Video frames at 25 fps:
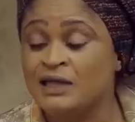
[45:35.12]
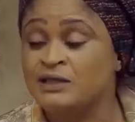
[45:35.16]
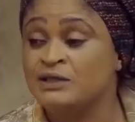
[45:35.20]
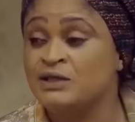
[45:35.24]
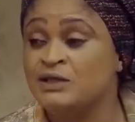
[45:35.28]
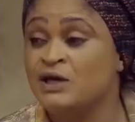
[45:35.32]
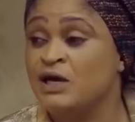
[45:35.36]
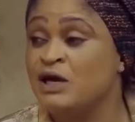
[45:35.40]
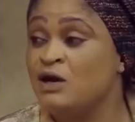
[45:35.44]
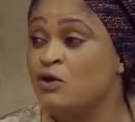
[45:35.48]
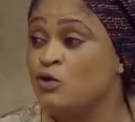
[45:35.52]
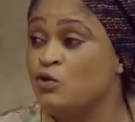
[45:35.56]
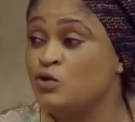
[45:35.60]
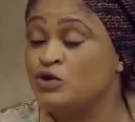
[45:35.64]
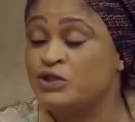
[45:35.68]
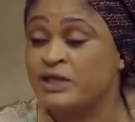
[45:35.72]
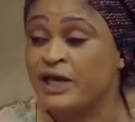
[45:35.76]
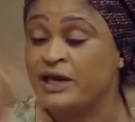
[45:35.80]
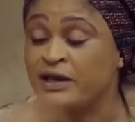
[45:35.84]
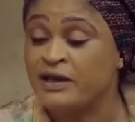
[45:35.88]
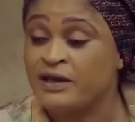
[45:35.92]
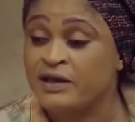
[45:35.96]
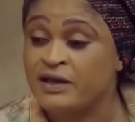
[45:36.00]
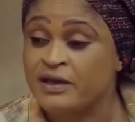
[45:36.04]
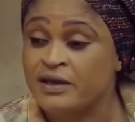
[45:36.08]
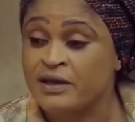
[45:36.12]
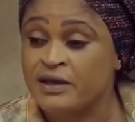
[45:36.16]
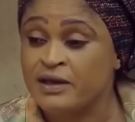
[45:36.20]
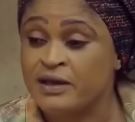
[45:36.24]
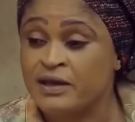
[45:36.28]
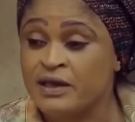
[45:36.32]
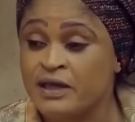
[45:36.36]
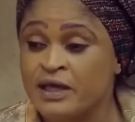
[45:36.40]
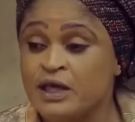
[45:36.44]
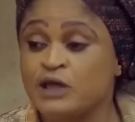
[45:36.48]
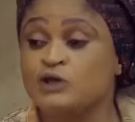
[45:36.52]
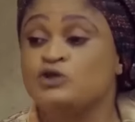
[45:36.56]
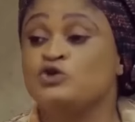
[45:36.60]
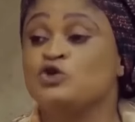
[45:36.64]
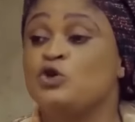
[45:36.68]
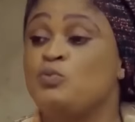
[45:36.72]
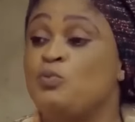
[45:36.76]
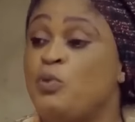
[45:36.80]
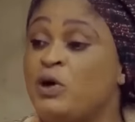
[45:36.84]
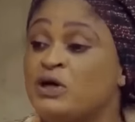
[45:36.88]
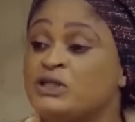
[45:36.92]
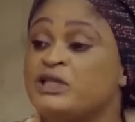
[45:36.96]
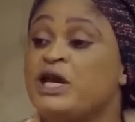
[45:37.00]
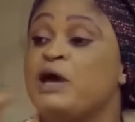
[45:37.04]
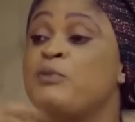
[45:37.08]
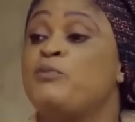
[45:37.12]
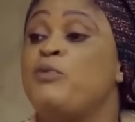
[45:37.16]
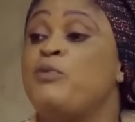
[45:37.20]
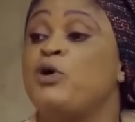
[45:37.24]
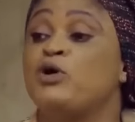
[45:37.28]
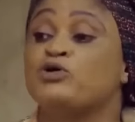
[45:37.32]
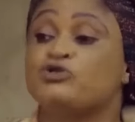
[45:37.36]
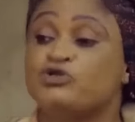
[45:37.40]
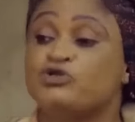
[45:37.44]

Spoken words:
and Uche. Izu bought a